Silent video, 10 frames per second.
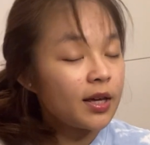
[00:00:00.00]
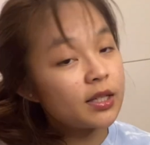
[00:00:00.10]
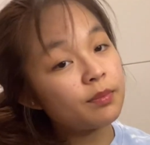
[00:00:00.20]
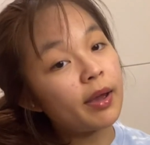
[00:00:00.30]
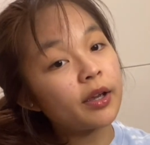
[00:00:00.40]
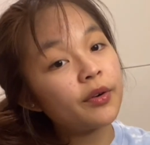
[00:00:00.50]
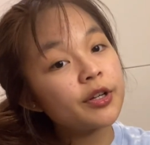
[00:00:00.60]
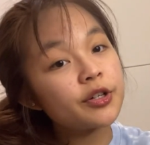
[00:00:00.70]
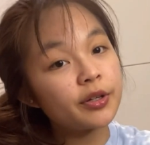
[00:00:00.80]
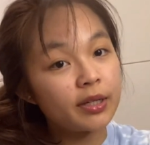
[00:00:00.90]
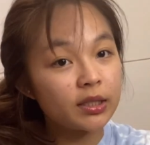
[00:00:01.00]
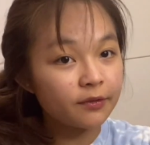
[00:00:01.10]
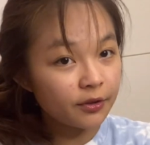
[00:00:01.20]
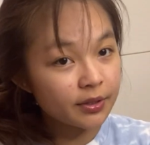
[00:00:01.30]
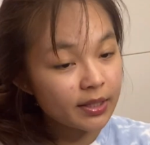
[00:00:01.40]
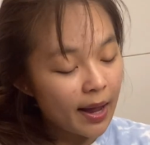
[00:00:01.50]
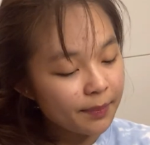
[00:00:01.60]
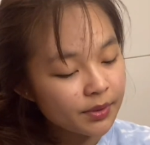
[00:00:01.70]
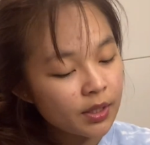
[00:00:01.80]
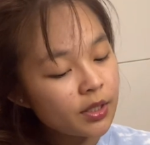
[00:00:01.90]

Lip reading: is by going through these few steps.